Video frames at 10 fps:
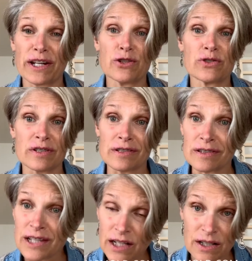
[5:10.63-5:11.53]
to use as
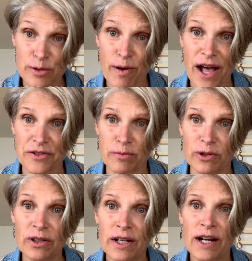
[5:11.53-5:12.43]
little as
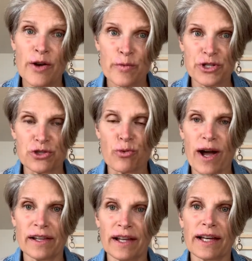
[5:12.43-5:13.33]
possible, which is
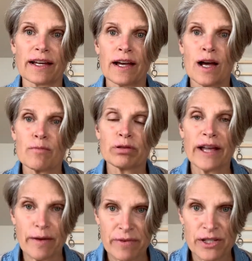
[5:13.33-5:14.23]
why I like
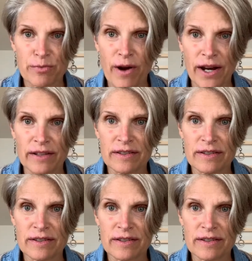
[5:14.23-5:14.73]
plant-based products,